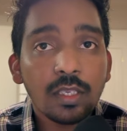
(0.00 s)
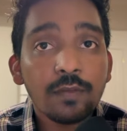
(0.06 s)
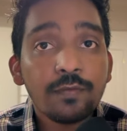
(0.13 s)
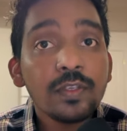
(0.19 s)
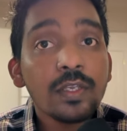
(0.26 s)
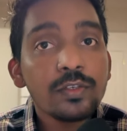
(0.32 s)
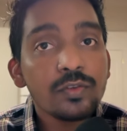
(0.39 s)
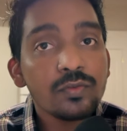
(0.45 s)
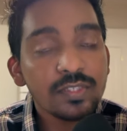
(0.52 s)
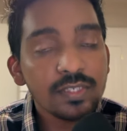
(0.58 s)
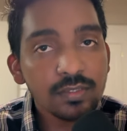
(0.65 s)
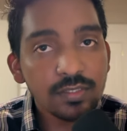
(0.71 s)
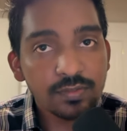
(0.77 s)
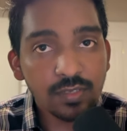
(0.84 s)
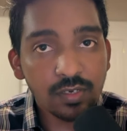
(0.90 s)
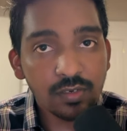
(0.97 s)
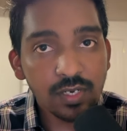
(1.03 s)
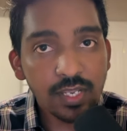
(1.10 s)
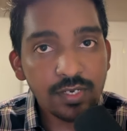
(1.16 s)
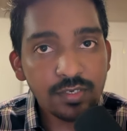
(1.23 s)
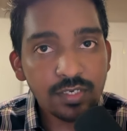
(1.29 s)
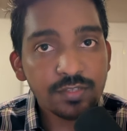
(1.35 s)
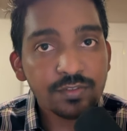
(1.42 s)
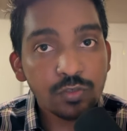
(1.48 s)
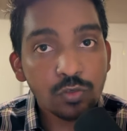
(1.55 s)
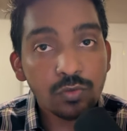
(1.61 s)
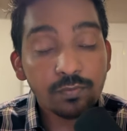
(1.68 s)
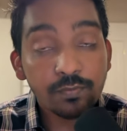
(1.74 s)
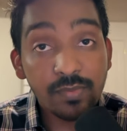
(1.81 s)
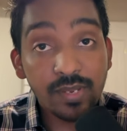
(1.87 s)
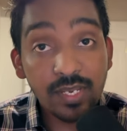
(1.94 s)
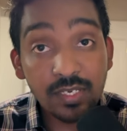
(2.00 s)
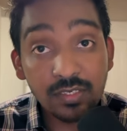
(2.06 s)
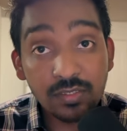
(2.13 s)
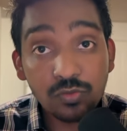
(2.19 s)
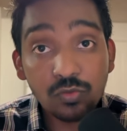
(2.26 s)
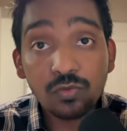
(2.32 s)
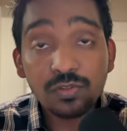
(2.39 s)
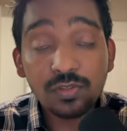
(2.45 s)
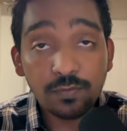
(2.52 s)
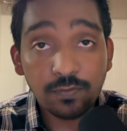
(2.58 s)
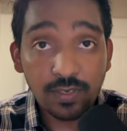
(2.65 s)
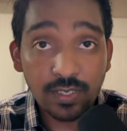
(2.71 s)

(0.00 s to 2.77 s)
If you're using the sunlight as your main source of